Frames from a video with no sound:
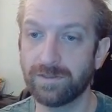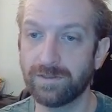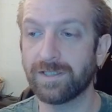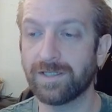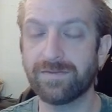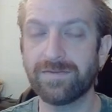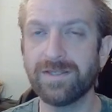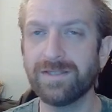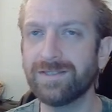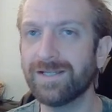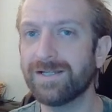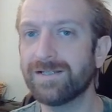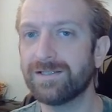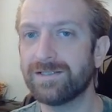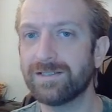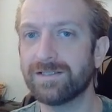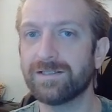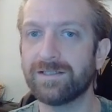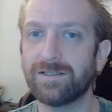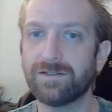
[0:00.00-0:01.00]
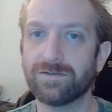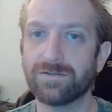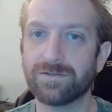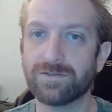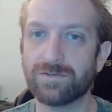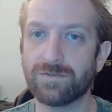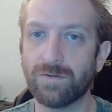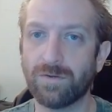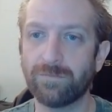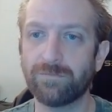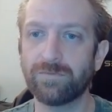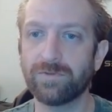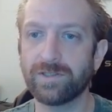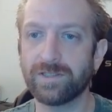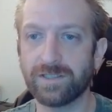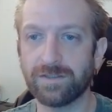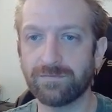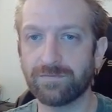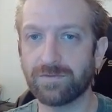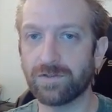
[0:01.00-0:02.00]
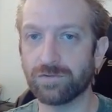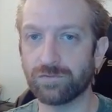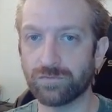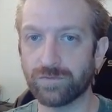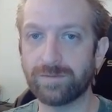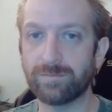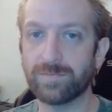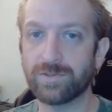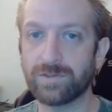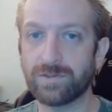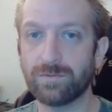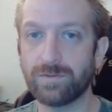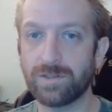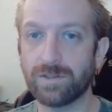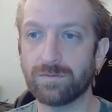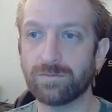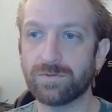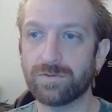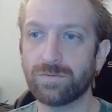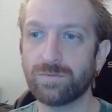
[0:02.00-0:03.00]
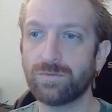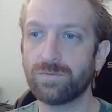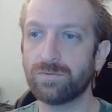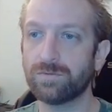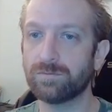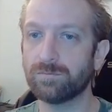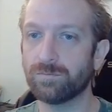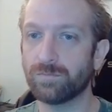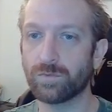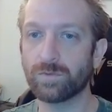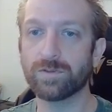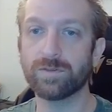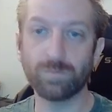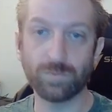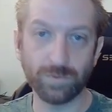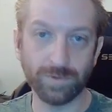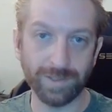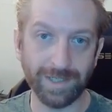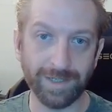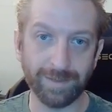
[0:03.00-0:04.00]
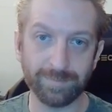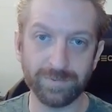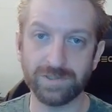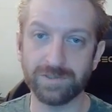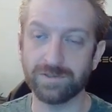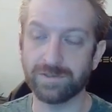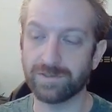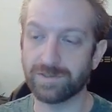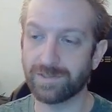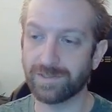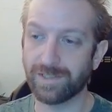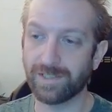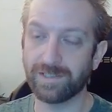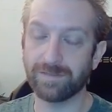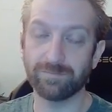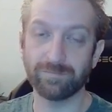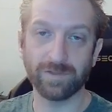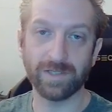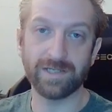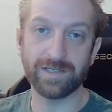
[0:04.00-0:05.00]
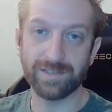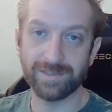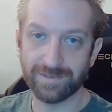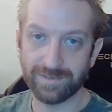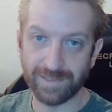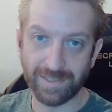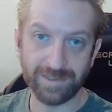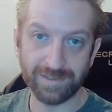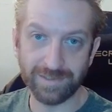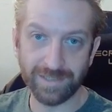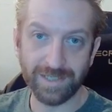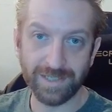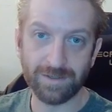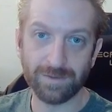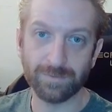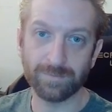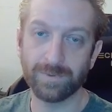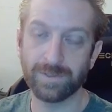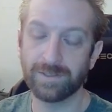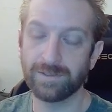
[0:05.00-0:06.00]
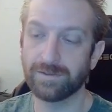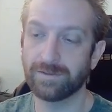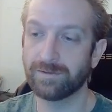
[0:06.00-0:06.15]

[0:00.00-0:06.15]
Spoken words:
And I think the idea here is to hopefully give their Dream Studio tool more and more options to kind of let it stand out.